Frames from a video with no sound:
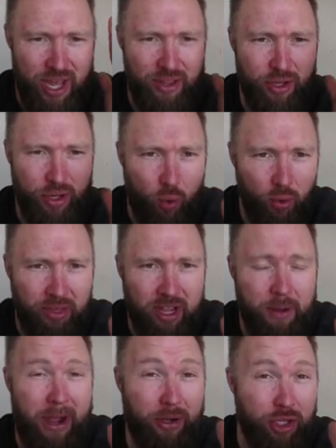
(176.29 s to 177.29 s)
The cool thing
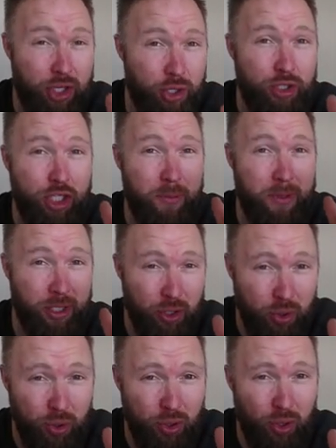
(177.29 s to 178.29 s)
about YouTube and
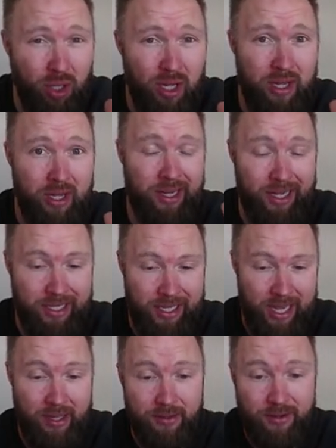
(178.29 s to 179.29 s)
Google,
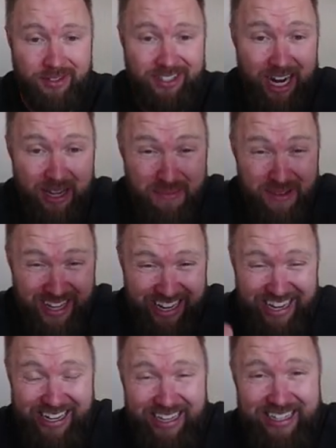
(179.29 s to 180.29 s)
again, they're typing
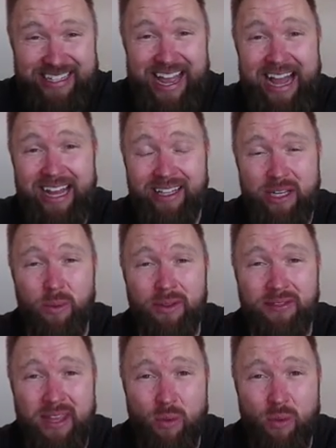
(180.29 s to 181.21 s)
in exactly what they